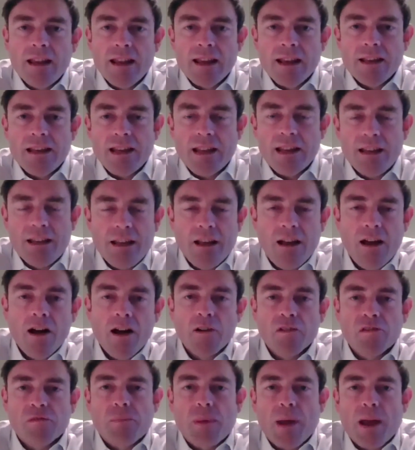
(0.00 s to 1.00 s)
it
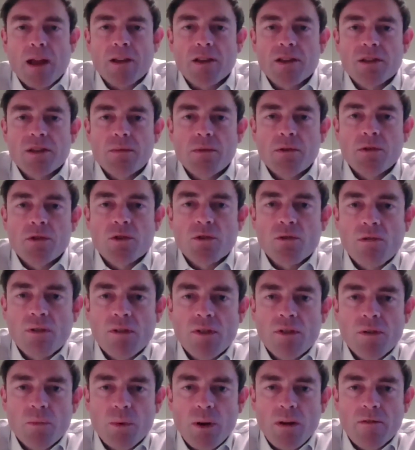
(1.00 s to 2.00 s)
harks back to
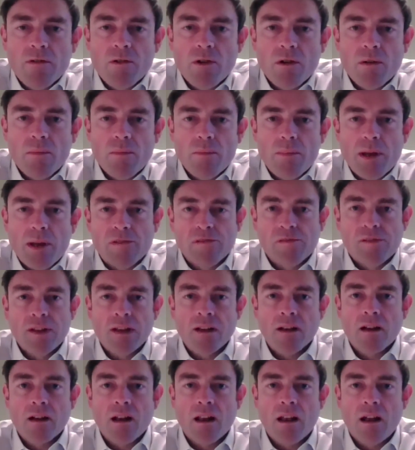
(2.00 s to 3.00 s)
ensuring that we've got
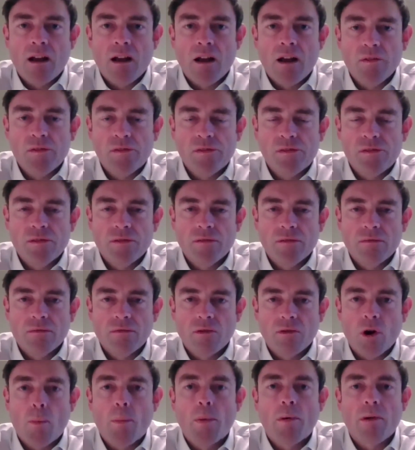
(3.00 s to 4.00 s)
best-in-class
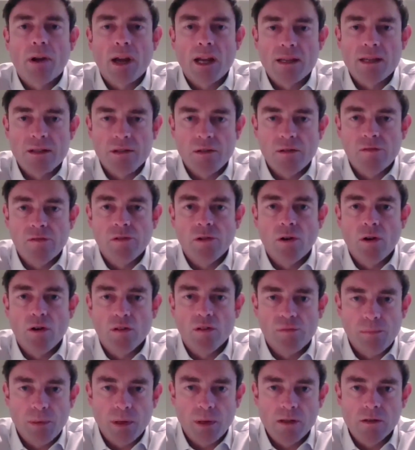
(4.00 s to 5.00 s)
operators,
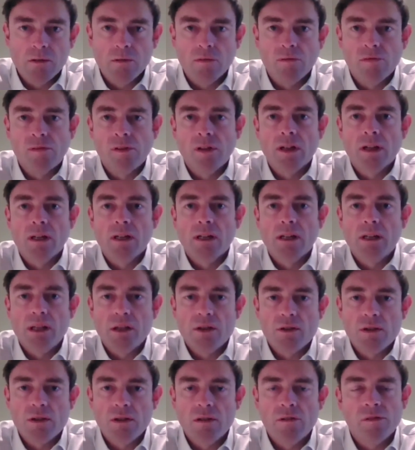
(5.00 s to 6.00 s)
hospitals,
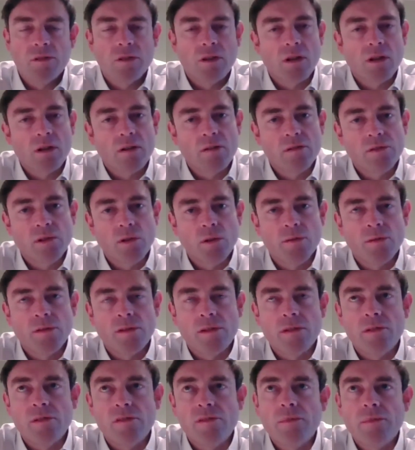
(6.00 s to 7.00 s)
clinicians and
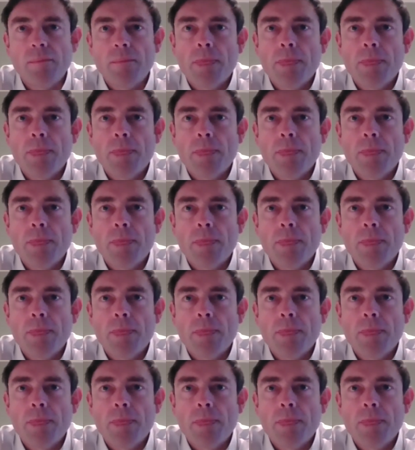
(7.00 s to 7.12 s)
consultants.